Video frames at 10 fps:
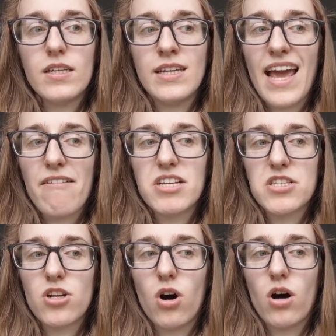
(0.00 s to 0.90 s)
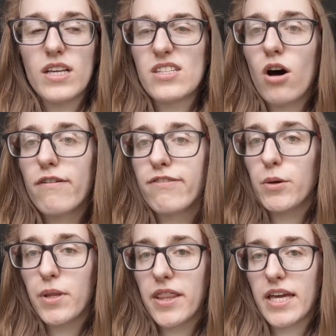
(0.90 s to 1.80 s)
Yeah, it's not a
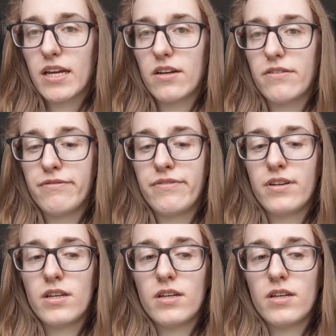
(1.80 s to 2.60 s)
fluent thing of